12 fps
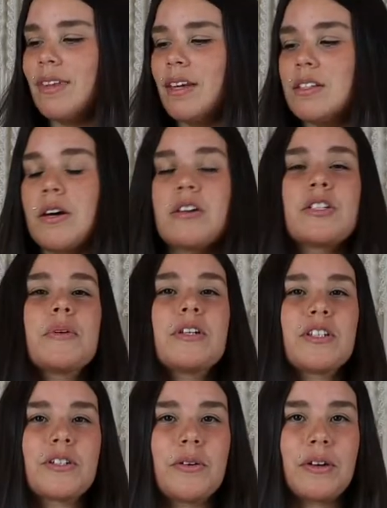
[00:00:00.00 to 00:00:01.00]
So I just wanted
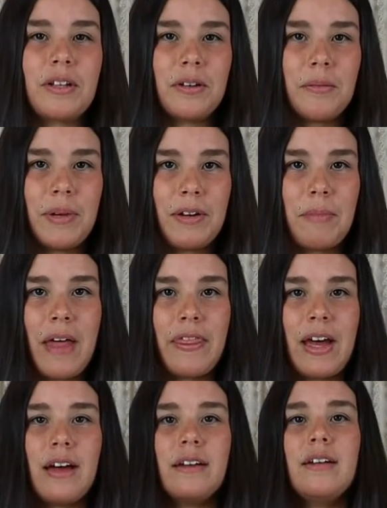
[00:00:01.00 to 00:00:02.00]
to talk a little bit about
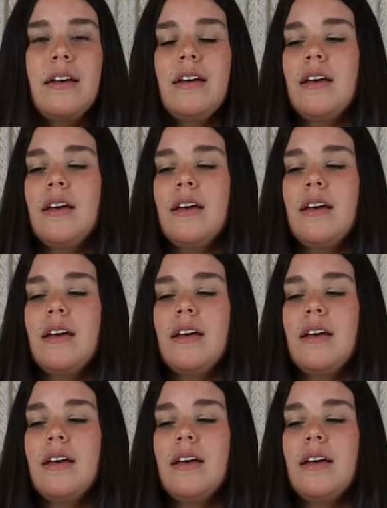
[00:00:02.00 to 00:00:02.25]
that.